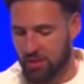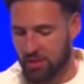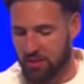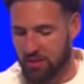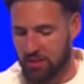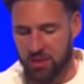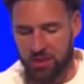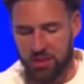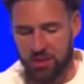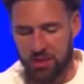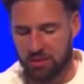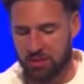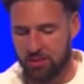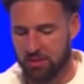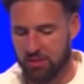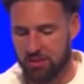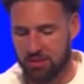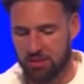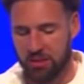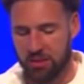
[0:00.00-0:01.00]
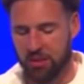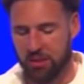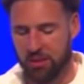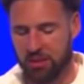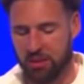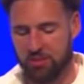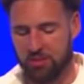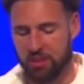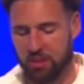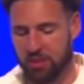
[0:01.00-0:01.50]
John, just got to
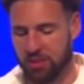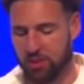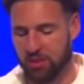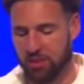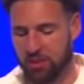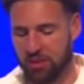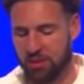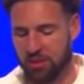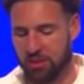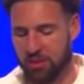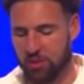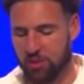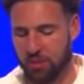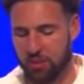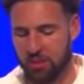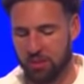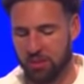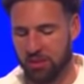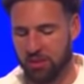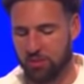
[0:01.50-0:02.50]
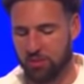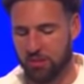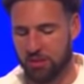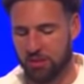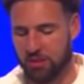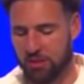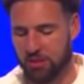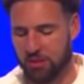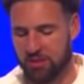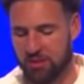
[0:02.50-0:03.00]
keep him humble and keep working
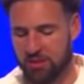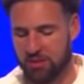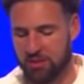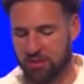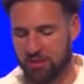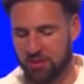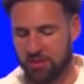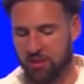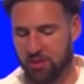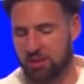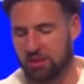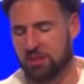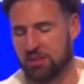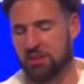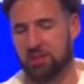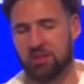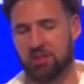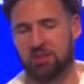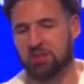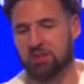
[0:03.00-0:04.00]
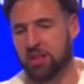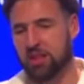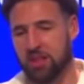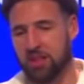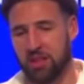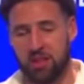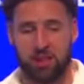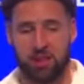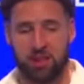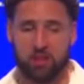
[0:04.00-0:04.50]
because he does things that
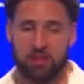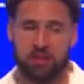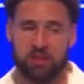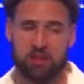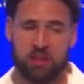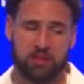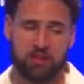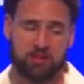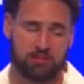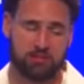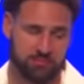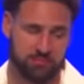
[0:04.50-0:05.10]
cannot be taught.